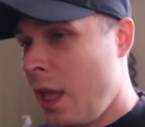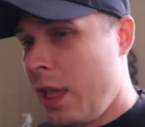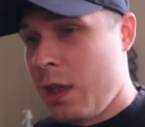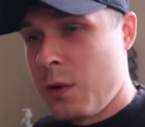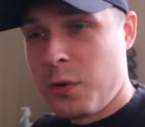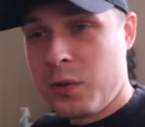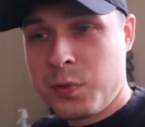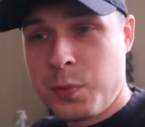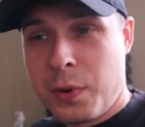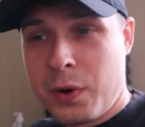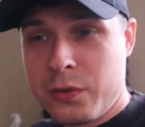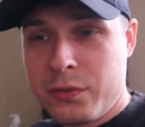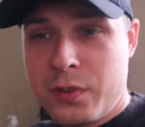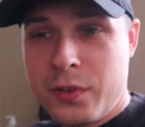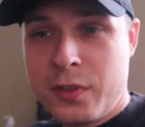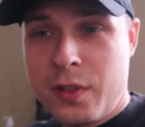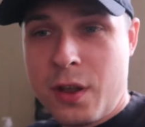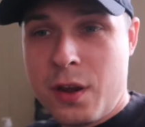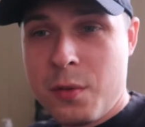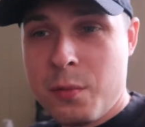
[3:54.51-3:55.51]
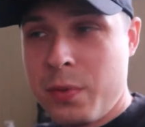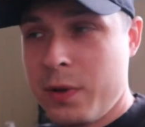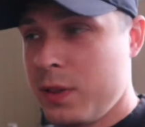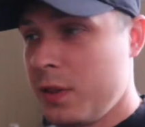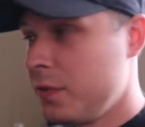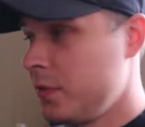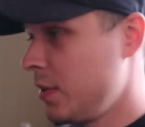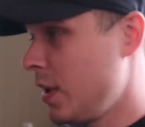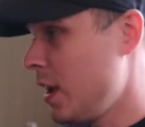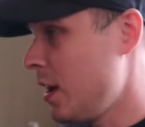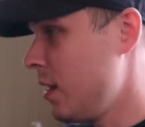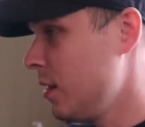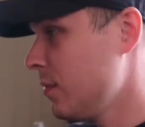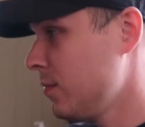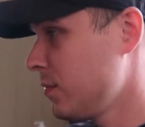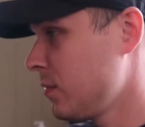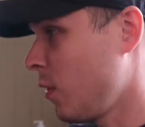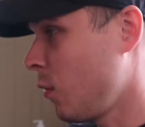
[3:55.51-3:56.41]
it was purchased on a bill of sale,